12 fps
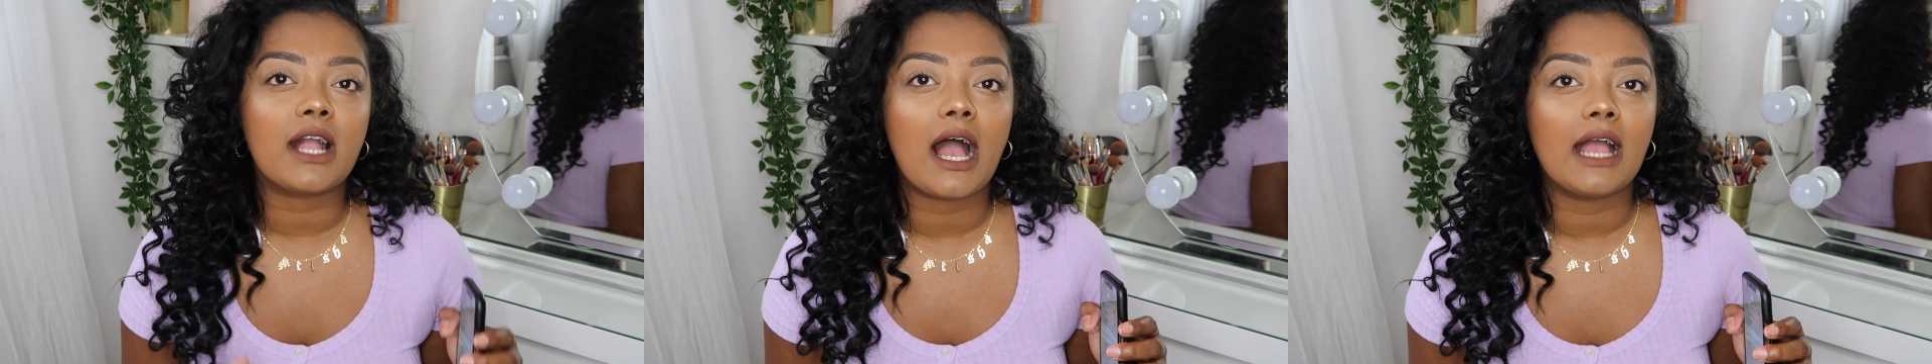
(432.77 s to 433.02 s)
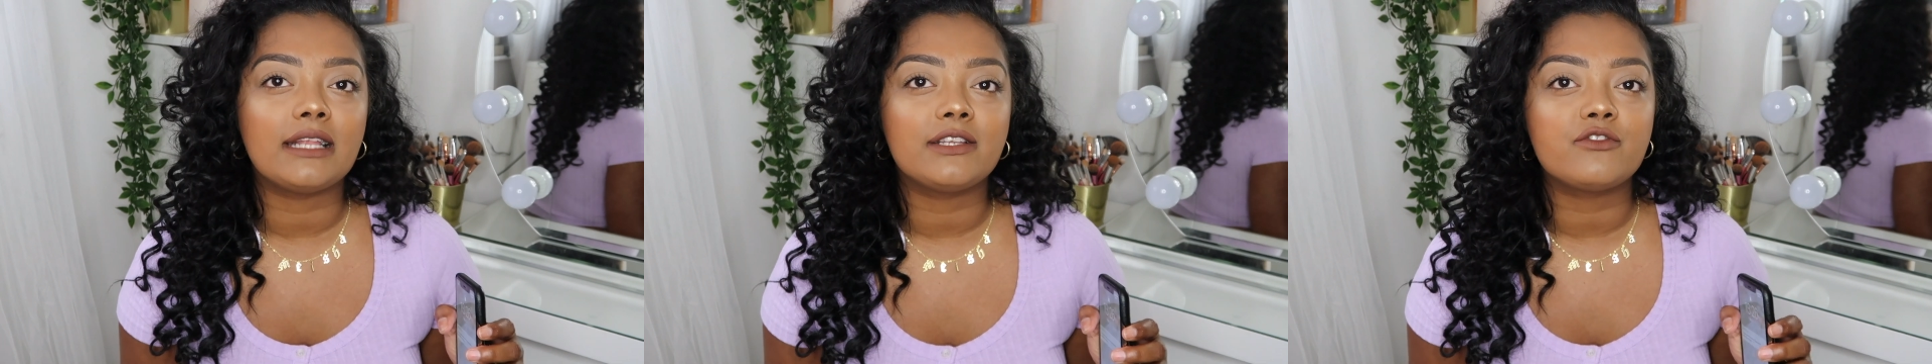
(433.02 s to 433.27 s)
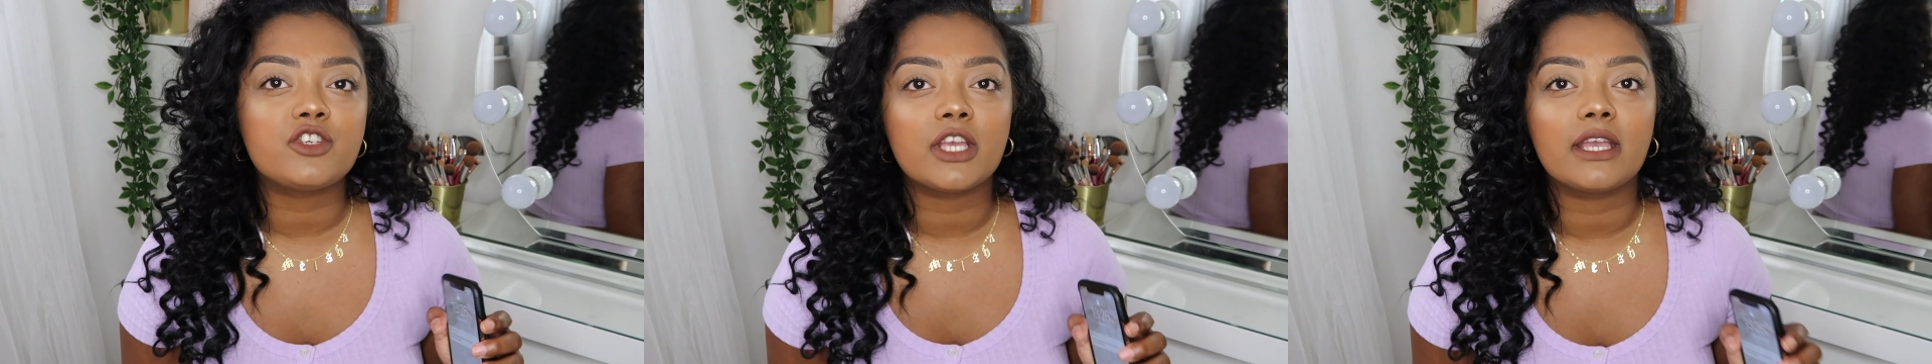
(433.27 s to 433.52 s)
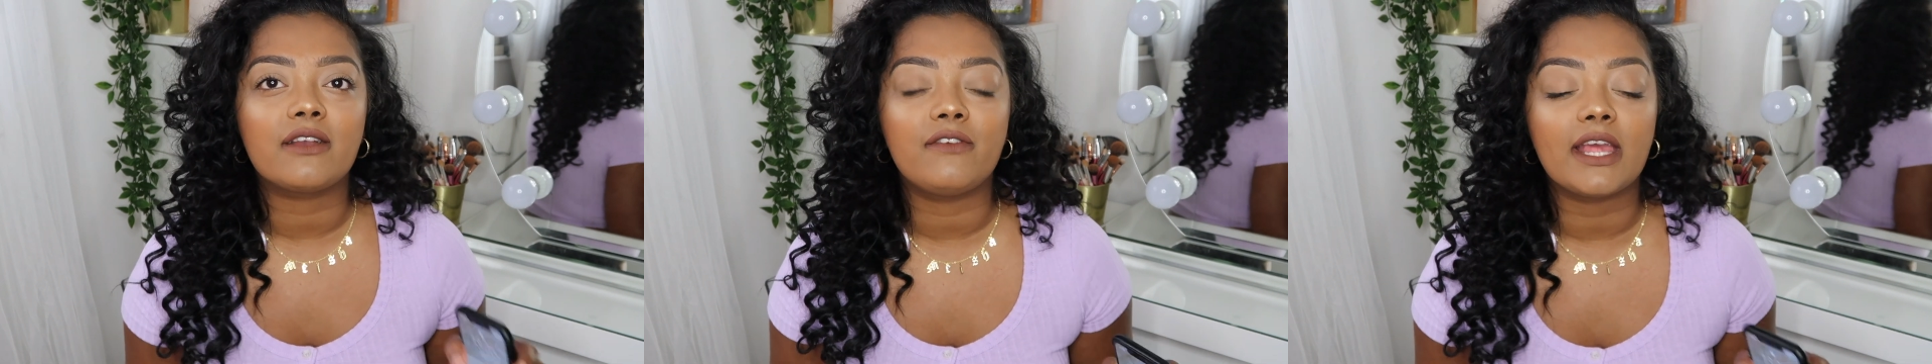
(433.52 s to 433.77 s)
kind of
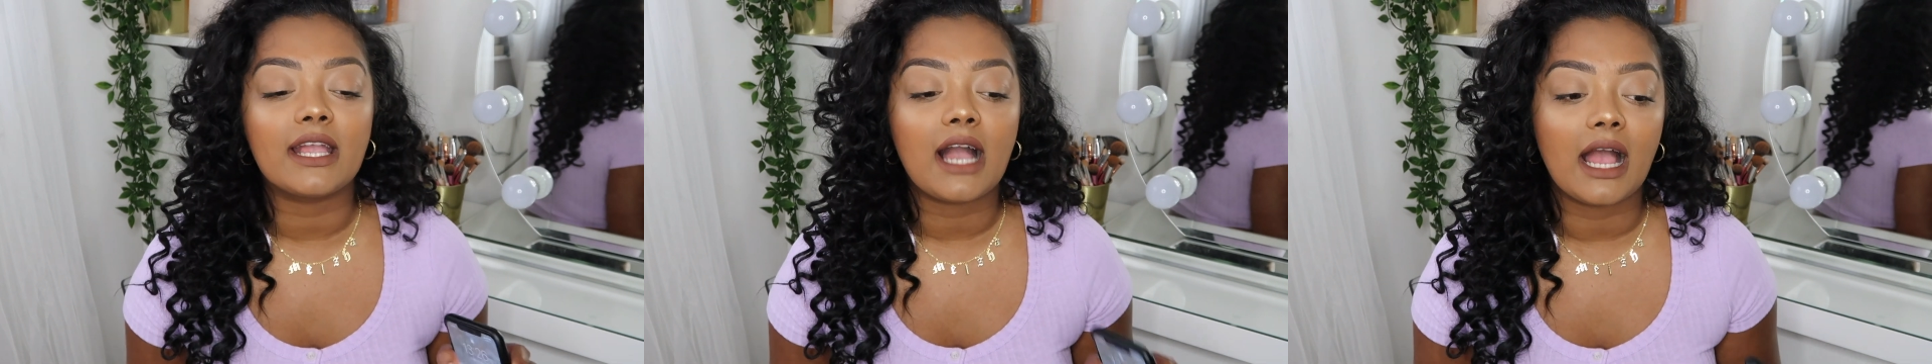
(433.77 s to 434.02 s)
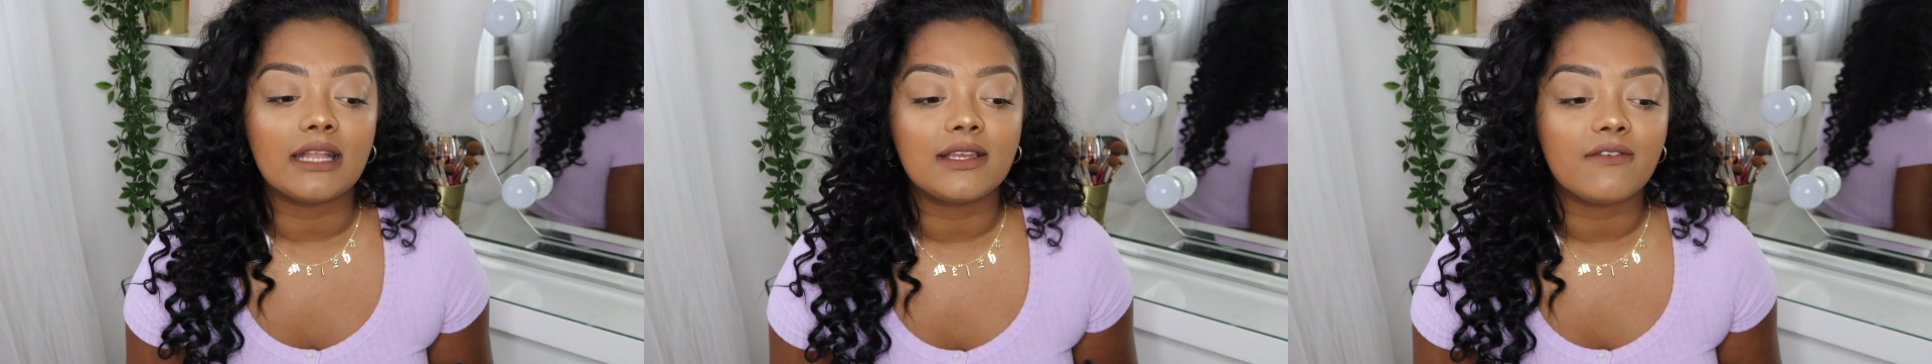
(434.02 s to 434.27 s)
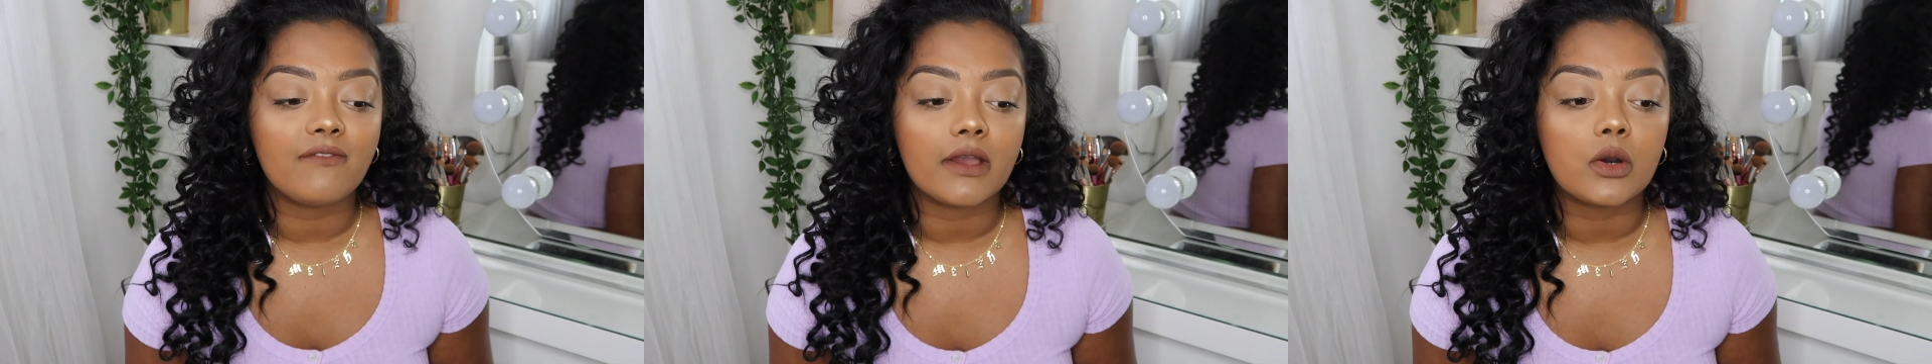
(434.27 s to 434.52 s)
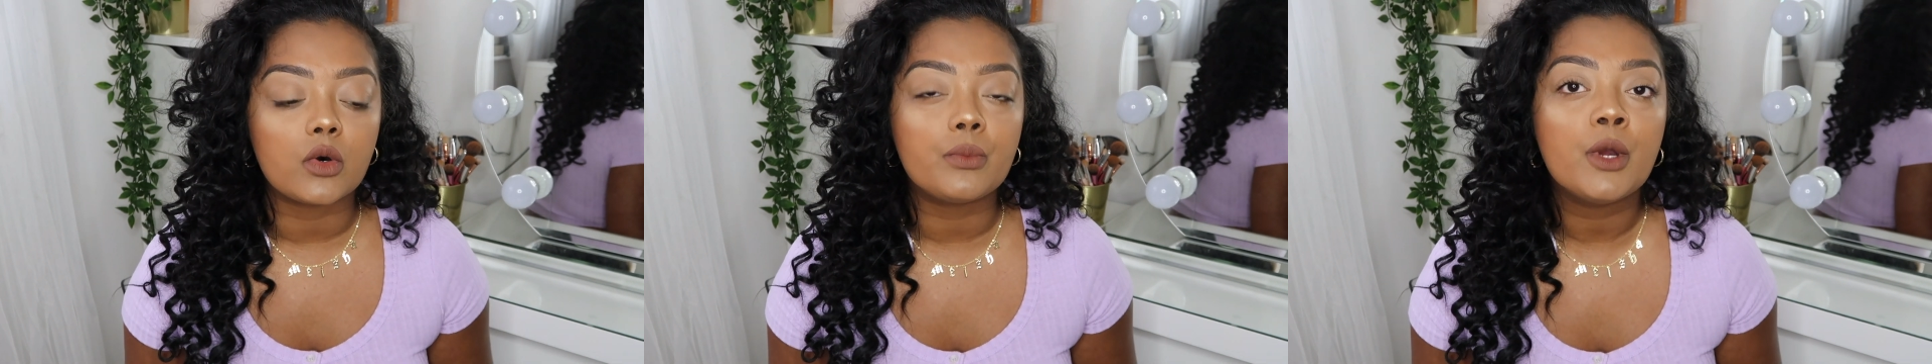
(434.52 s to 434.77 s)
chick flick kind of
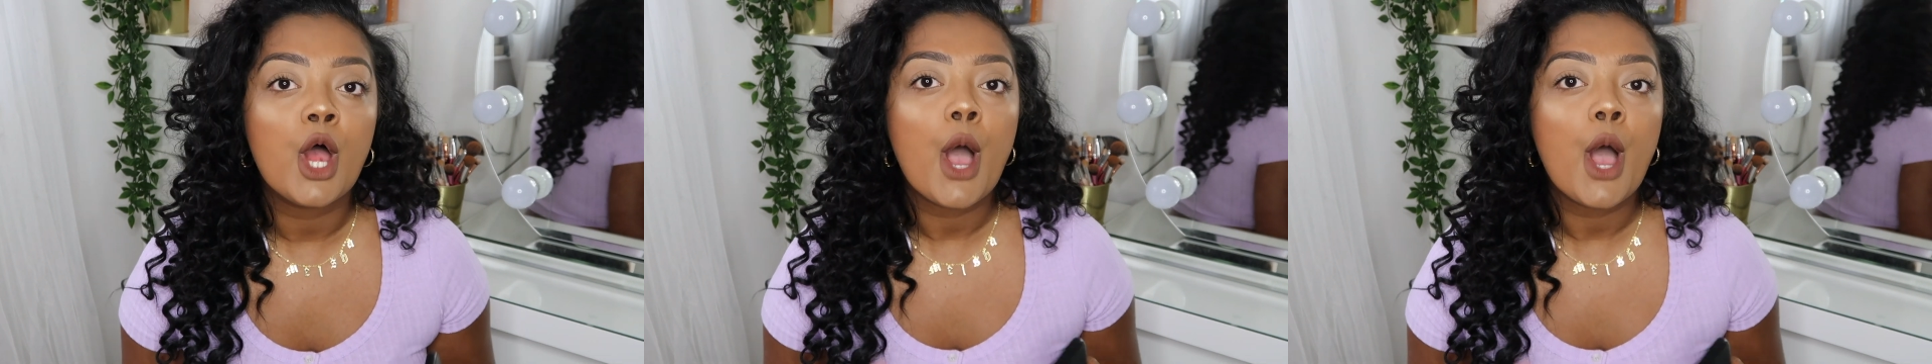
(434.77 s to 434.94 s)
film,